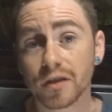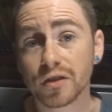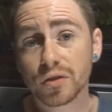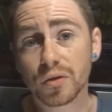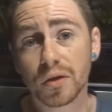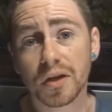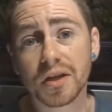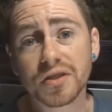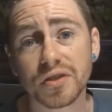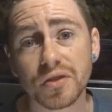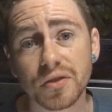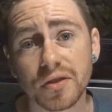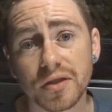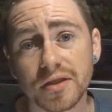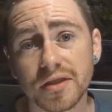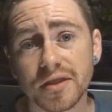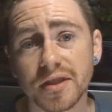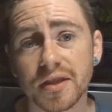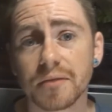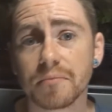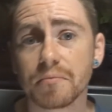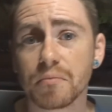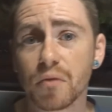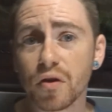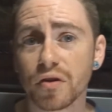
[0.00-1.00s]
So as you can
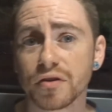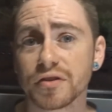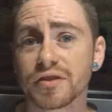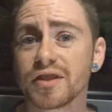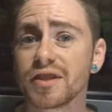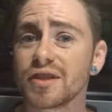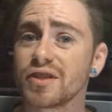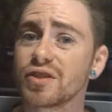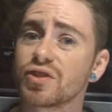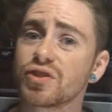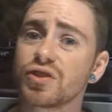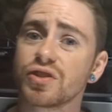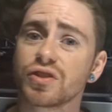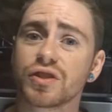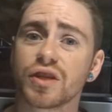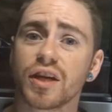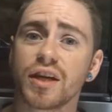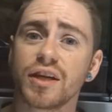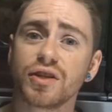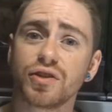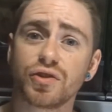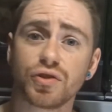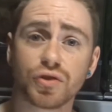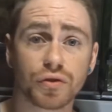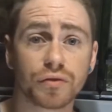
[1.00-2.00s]
see, Mossy is just
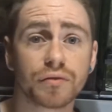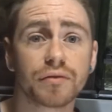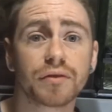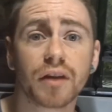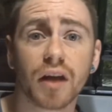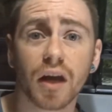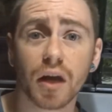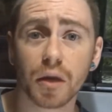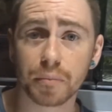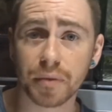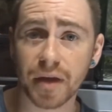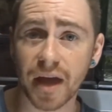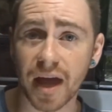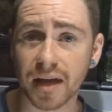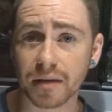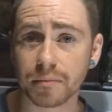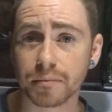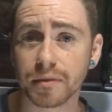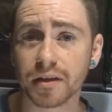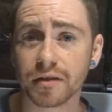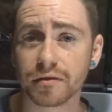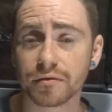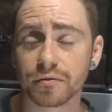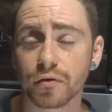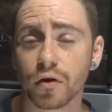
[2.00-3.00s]
a juvenile
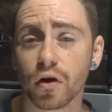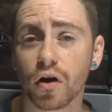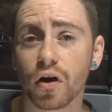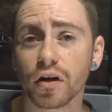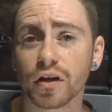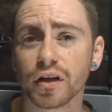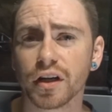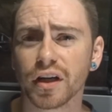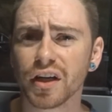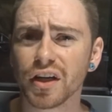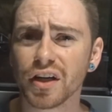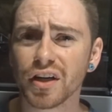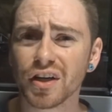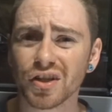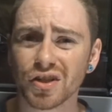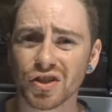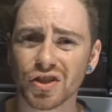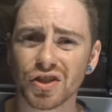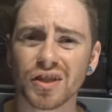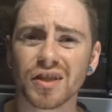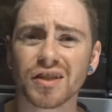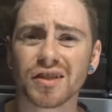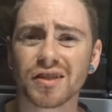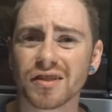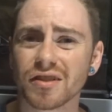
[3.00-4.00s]
pacman frog.
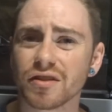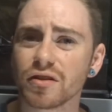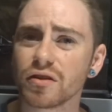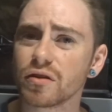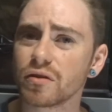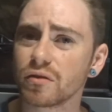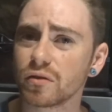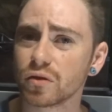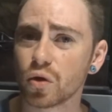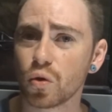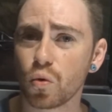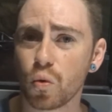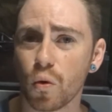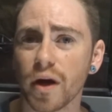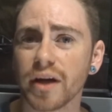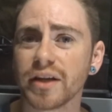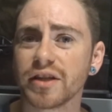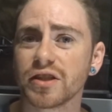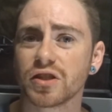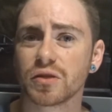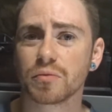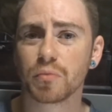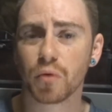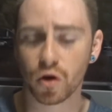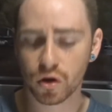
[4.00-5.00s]
She is still
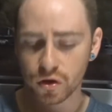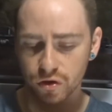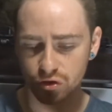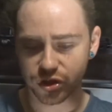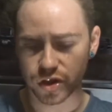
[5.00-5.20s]
quite small.